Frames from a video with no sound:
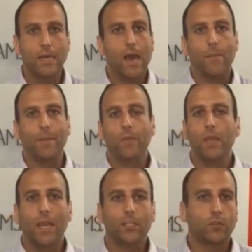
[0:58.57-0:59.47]
I mean,
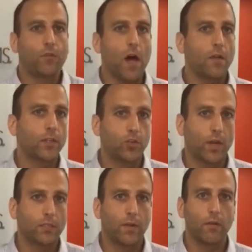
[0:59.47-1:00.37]
it's just following the
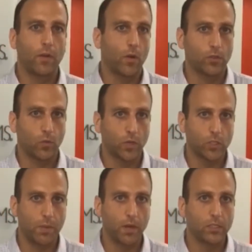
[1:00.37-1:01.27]
trends of everything else we're
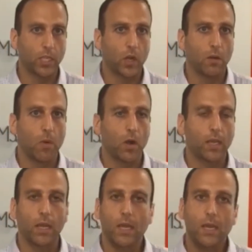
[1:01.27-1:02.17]
experiencing in our
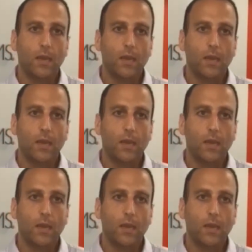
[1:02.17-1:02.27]
market.